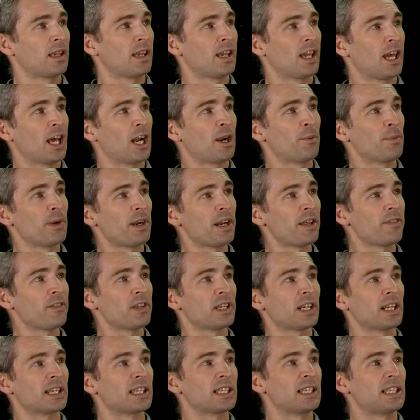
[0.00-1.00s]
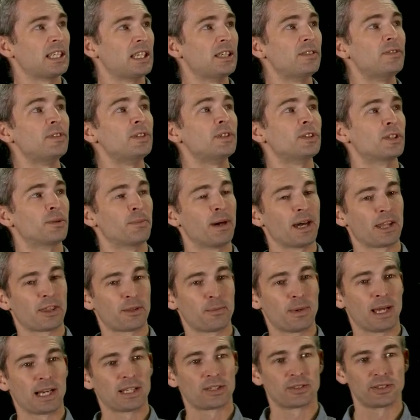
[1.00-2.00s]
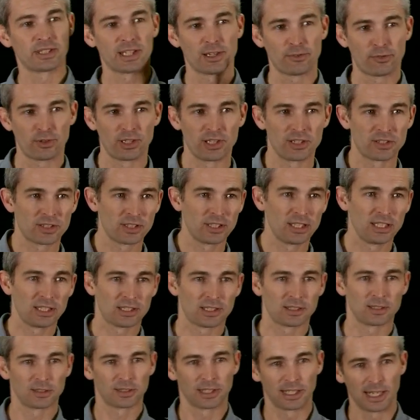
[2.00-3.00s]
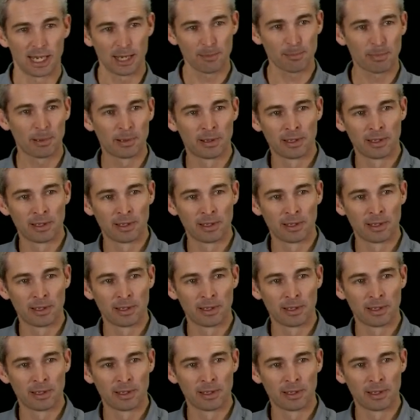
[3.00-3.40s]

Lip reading: And I'm not even going to give you the mathematical definition. You can look it up.